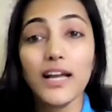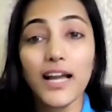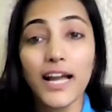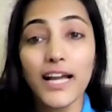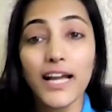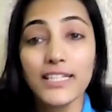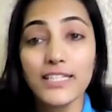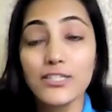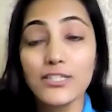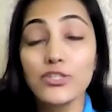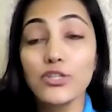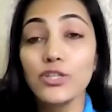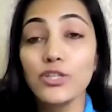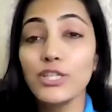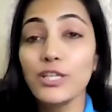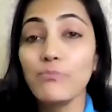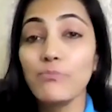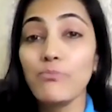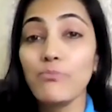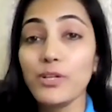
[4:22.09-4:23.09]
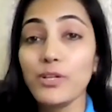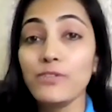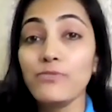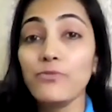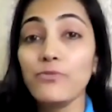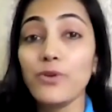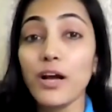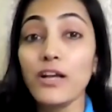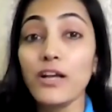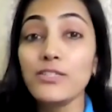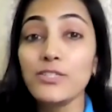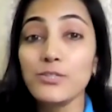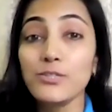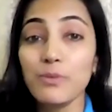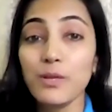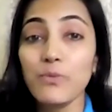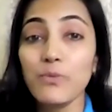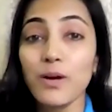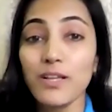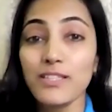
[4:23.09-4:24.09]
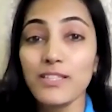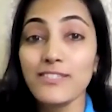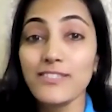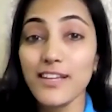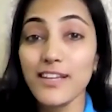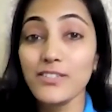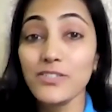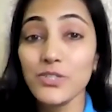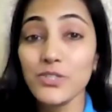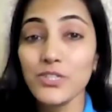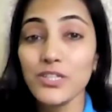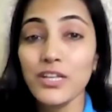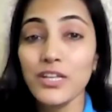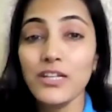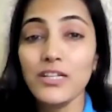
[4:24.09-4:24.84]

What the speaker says: And it is also important for us to be one such